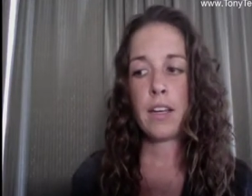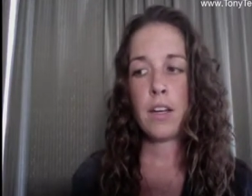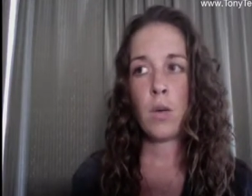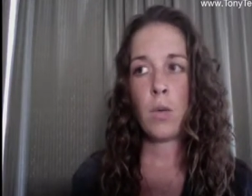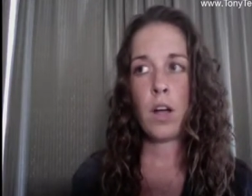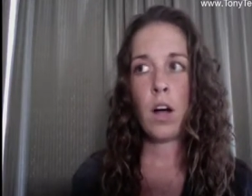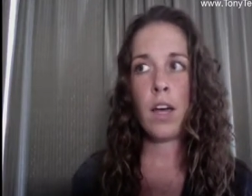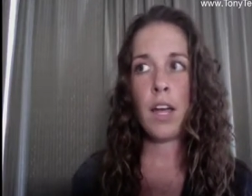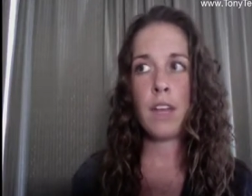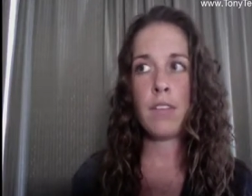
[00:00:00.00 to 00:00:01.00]
we
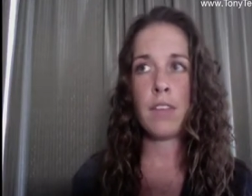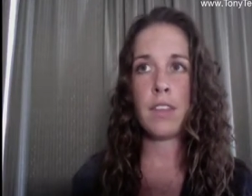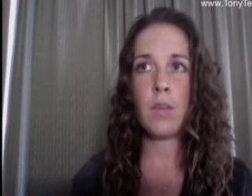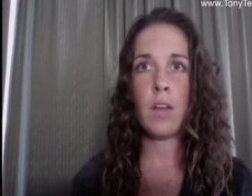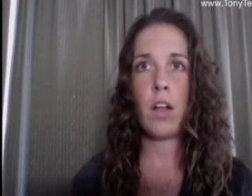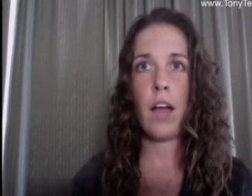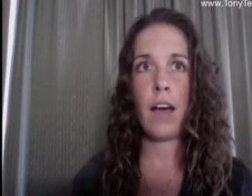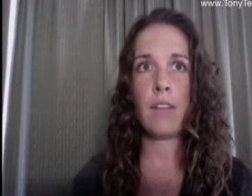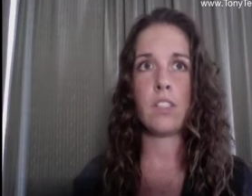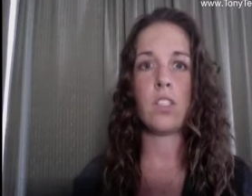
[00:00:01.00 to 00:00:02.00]
all I think we all
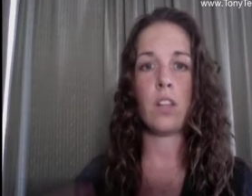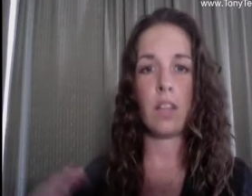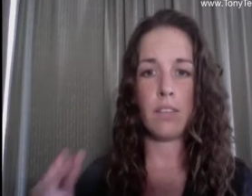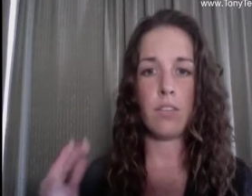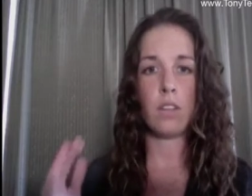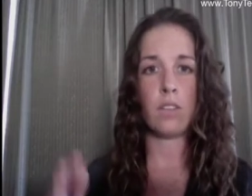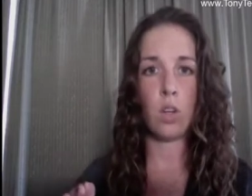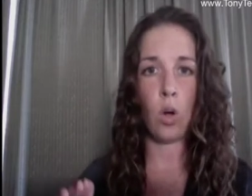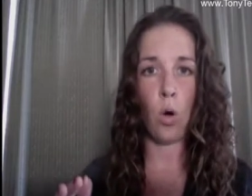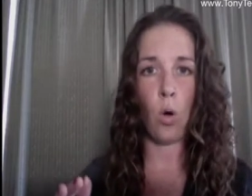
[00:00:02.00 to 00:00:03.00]
have a certain level of a
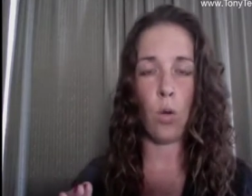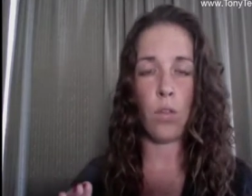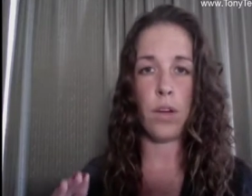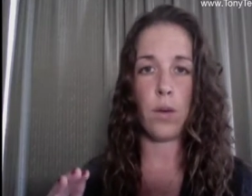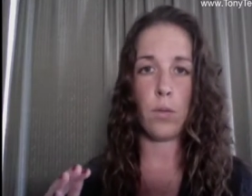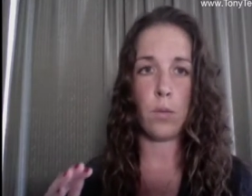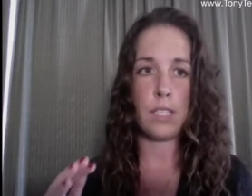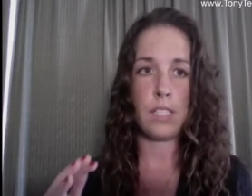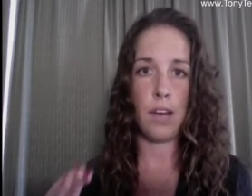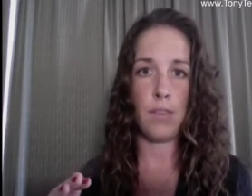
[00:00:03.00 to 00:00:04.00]
goal that
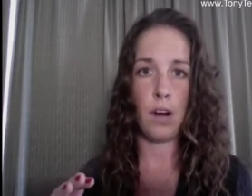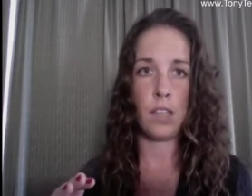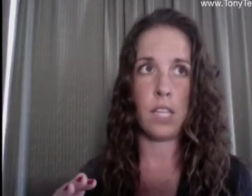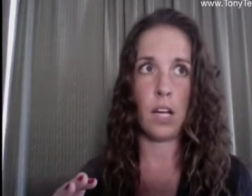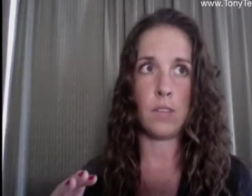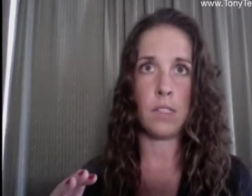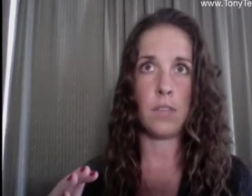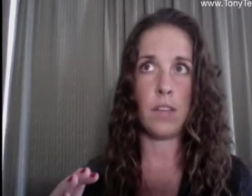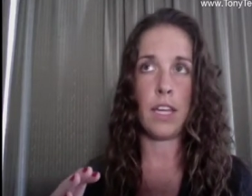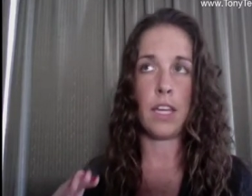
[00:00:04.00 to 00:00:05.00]
we set for ourselves,
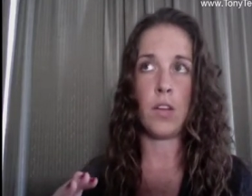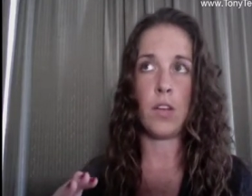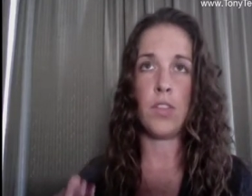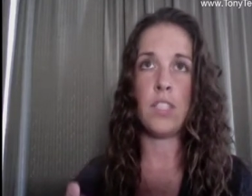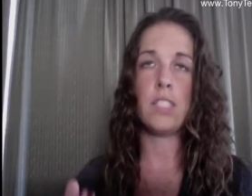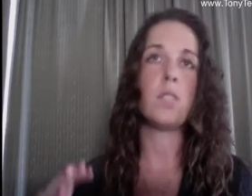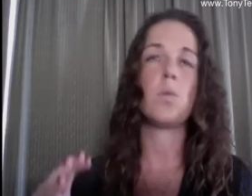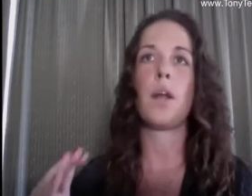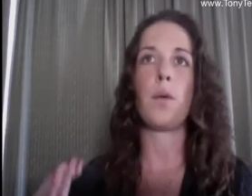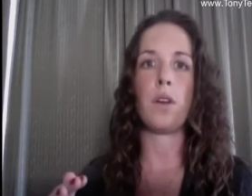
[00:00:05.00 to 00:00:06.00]
of like, this is
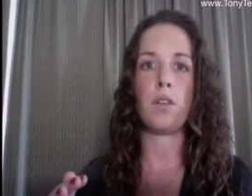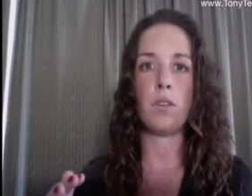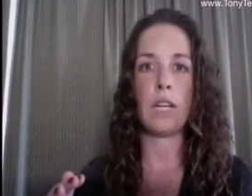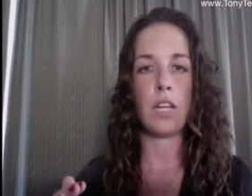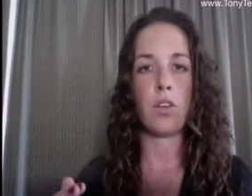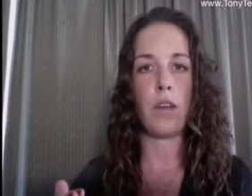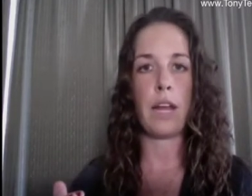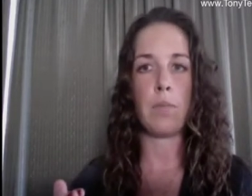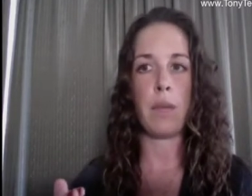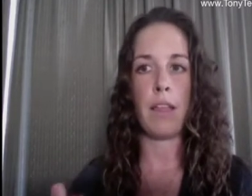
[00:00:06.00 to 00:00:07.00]
what I want to really
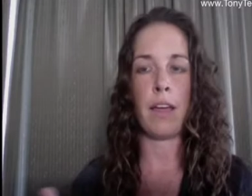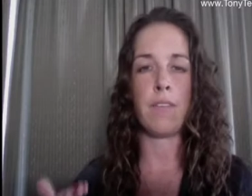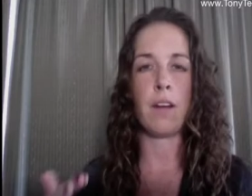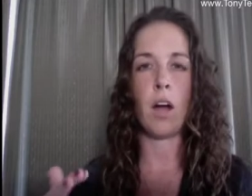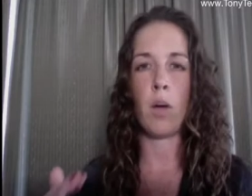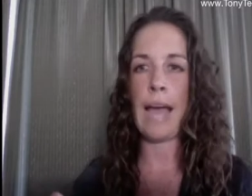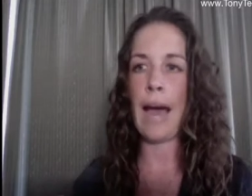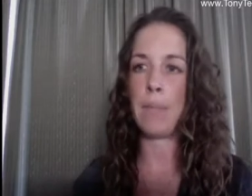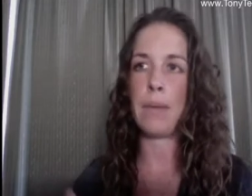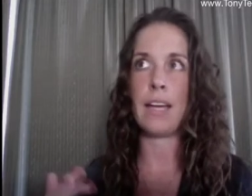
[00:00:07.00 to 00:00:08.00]
create in my life and I'll be
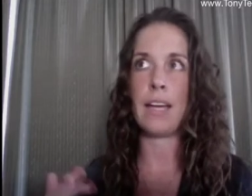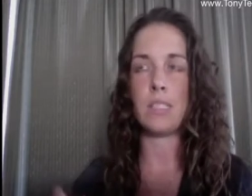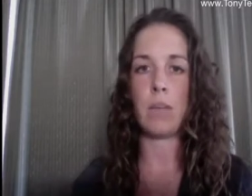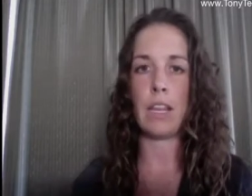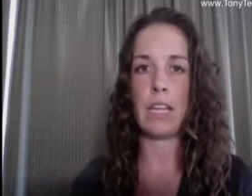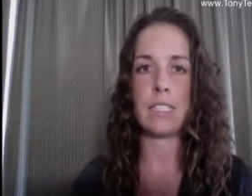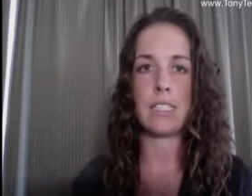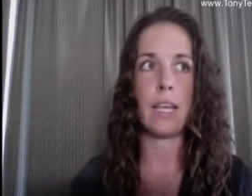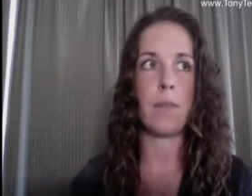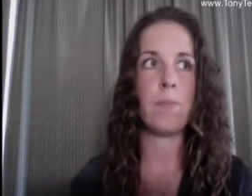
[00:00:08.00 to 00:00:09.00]
happy. That's my
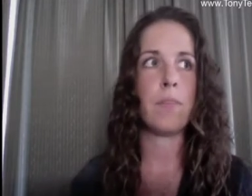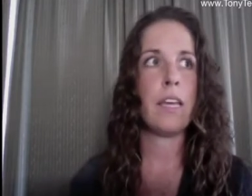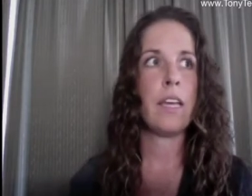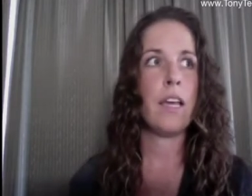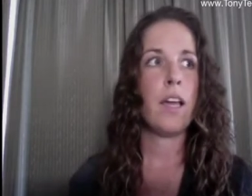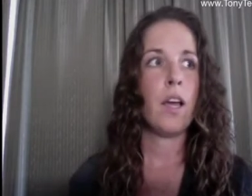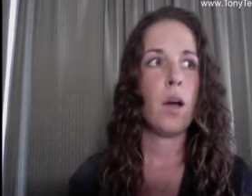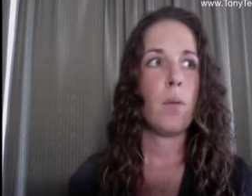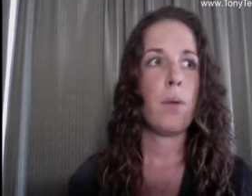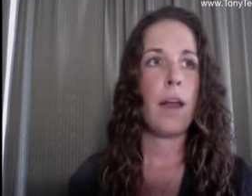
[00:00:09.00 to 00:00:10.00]
legacy.
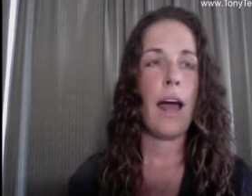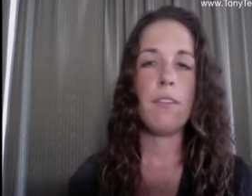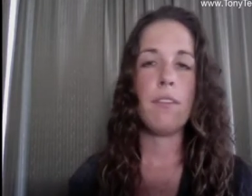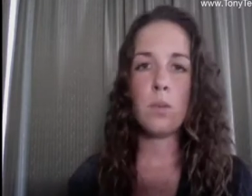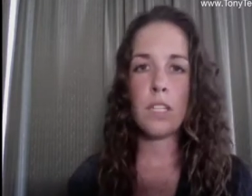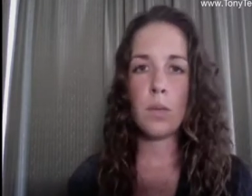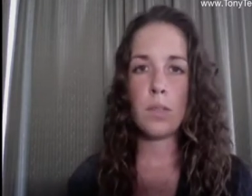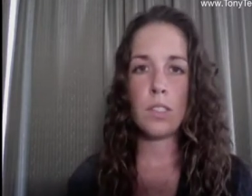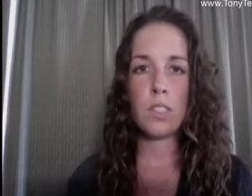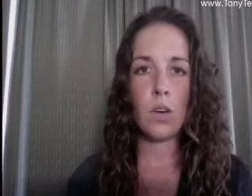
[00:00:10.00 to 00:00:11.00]
But after working
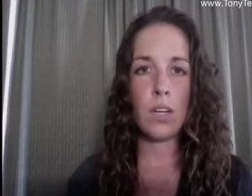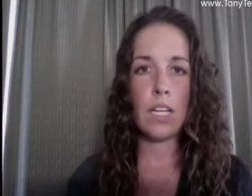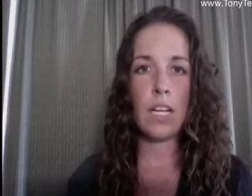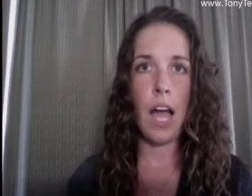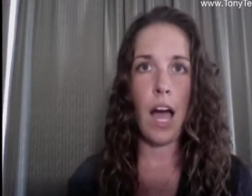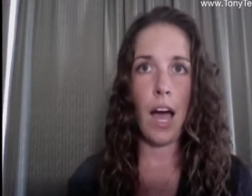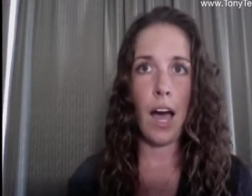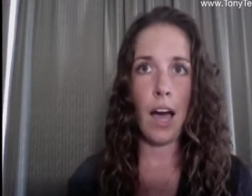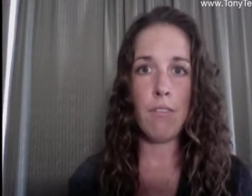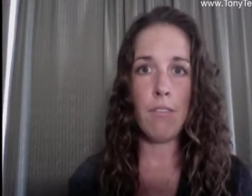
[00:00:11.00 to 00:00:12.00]
with Tony,
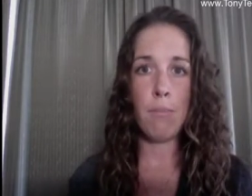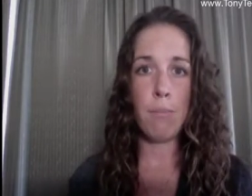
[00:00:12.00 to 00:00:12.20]
I've